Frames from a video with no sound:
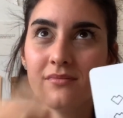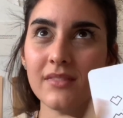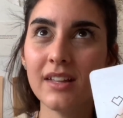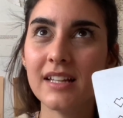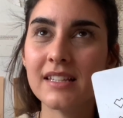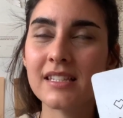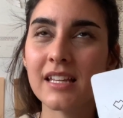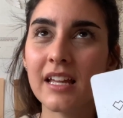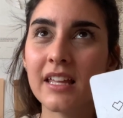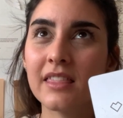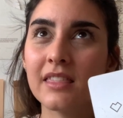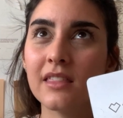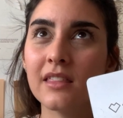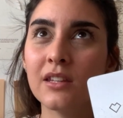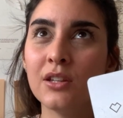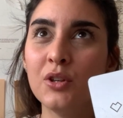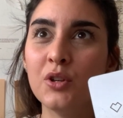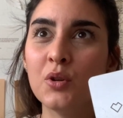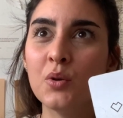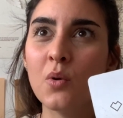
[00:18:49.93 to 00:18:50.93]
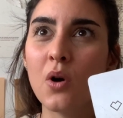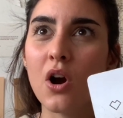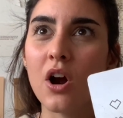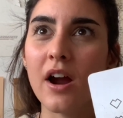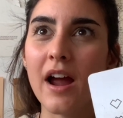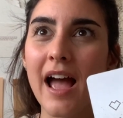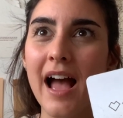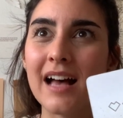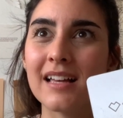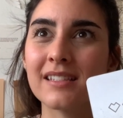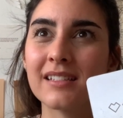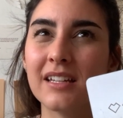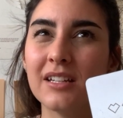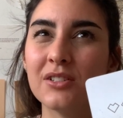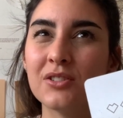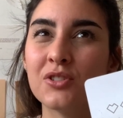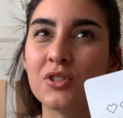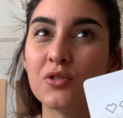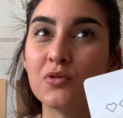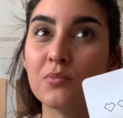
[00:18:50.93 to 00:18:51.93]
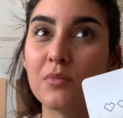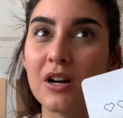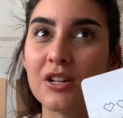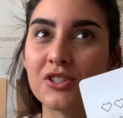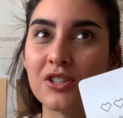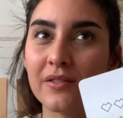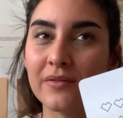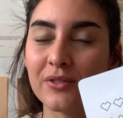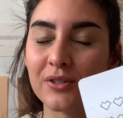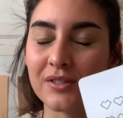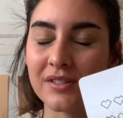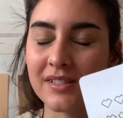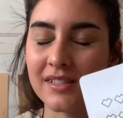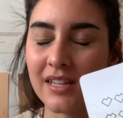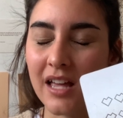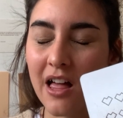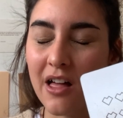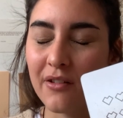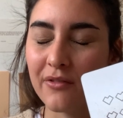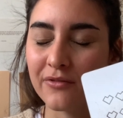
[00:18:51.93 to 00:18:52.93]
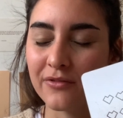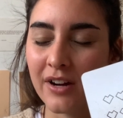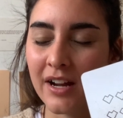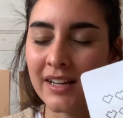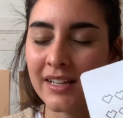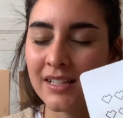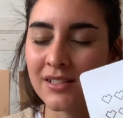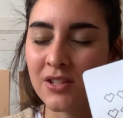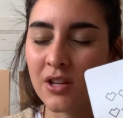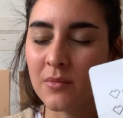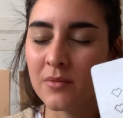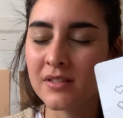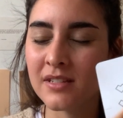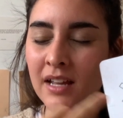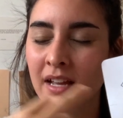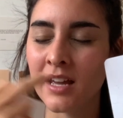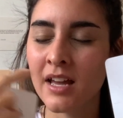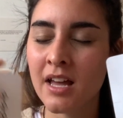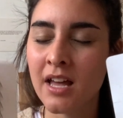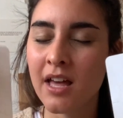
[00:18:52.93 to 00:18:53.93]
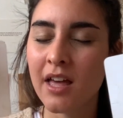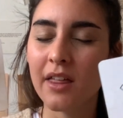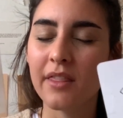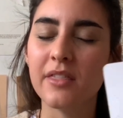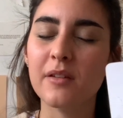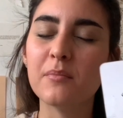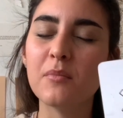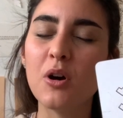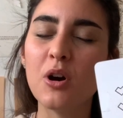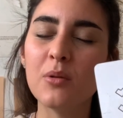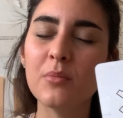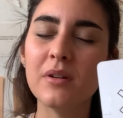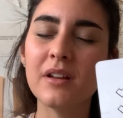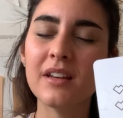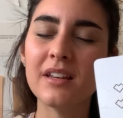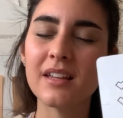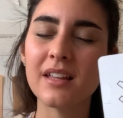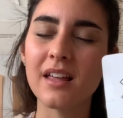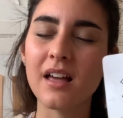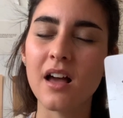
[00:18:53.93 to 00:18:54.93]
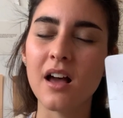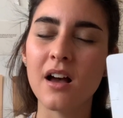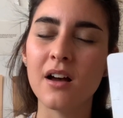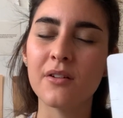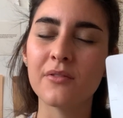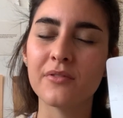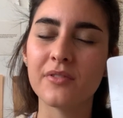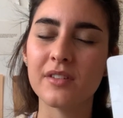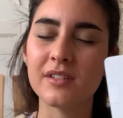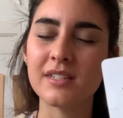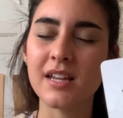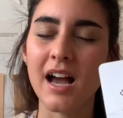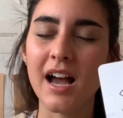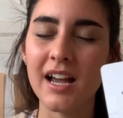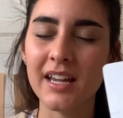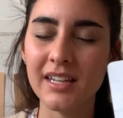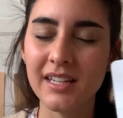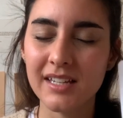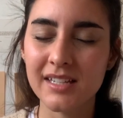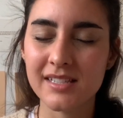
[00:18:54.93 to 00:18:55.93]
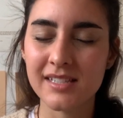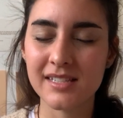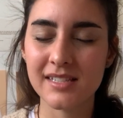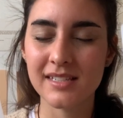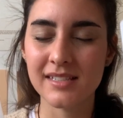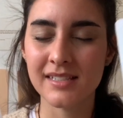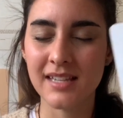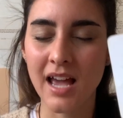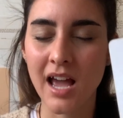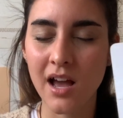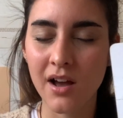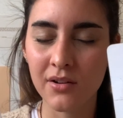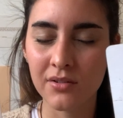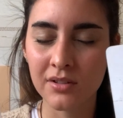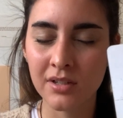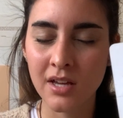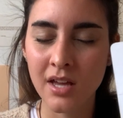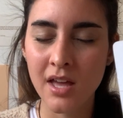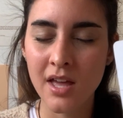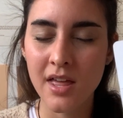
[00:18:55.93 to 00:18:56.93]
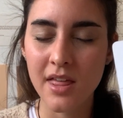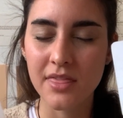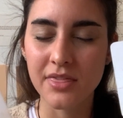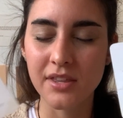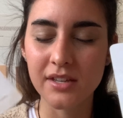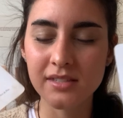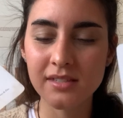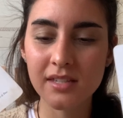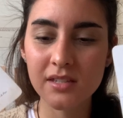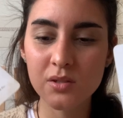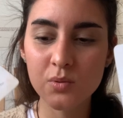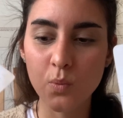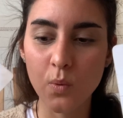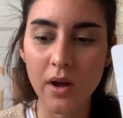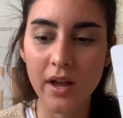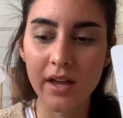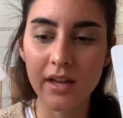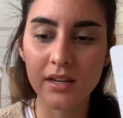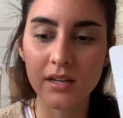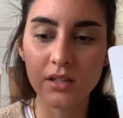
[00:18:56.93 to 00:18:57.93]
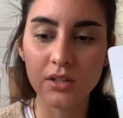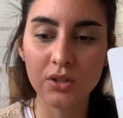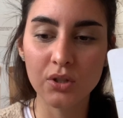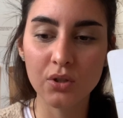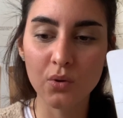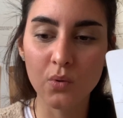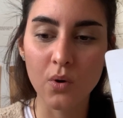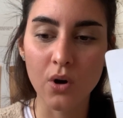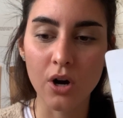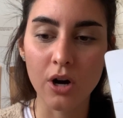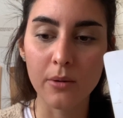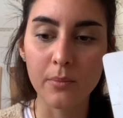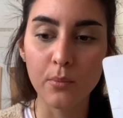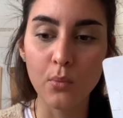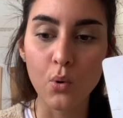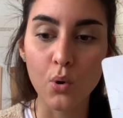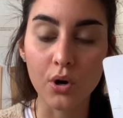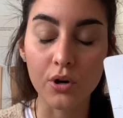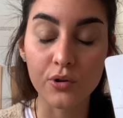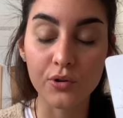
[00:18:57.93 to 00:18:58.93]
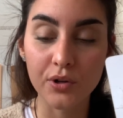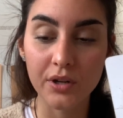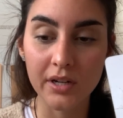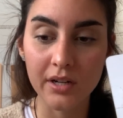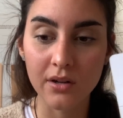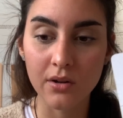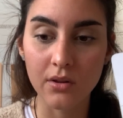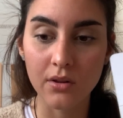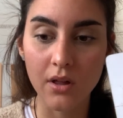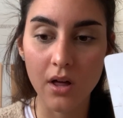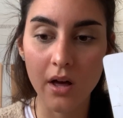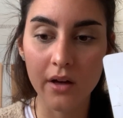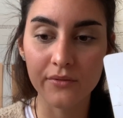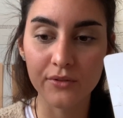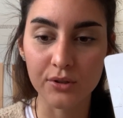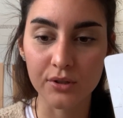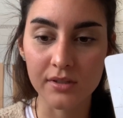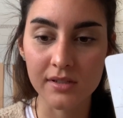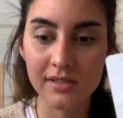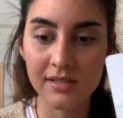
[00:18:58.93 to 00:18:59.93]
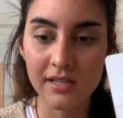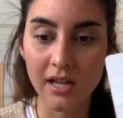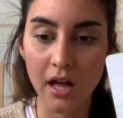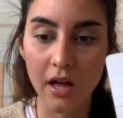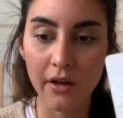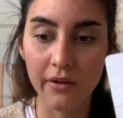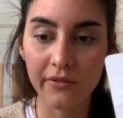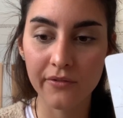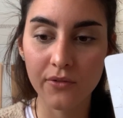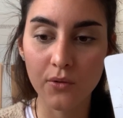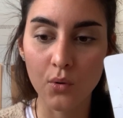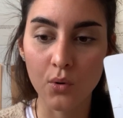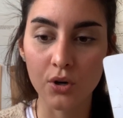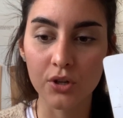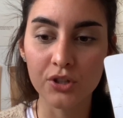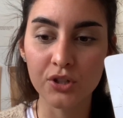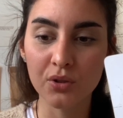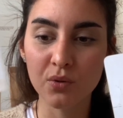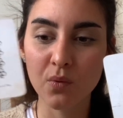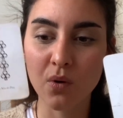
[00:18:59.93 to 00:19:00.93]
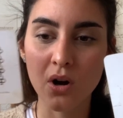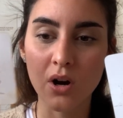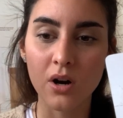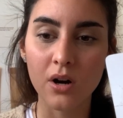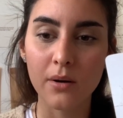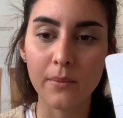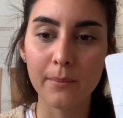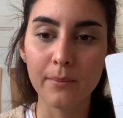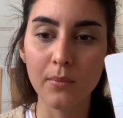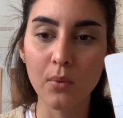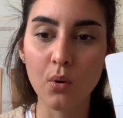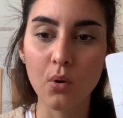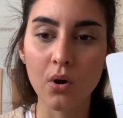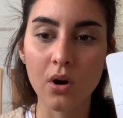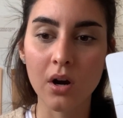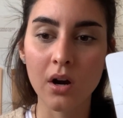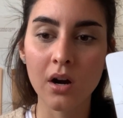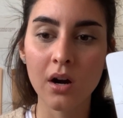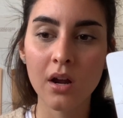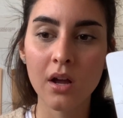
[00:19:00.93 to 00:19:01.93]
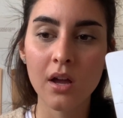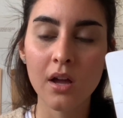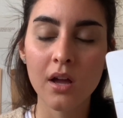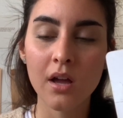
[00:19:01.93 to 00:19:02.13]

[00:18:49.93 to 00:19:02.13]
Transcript: It's like you are asking too much of yourself, right? It's almost like the moment of the tiniest doubt, this is when you are more critical of yourself, or you are more